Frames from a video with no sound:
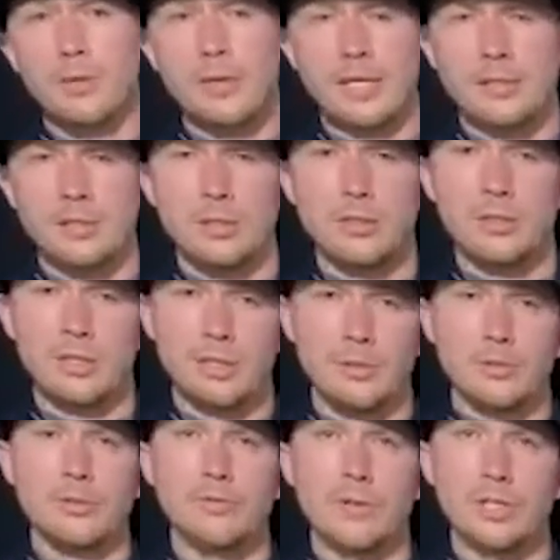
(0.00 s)
that's another little
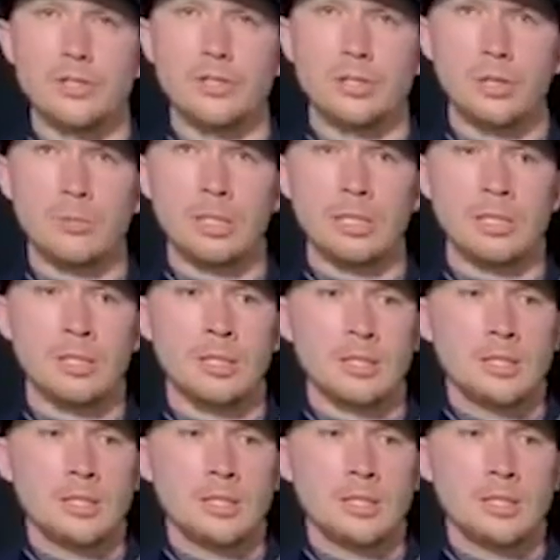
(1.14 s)
good venture coming.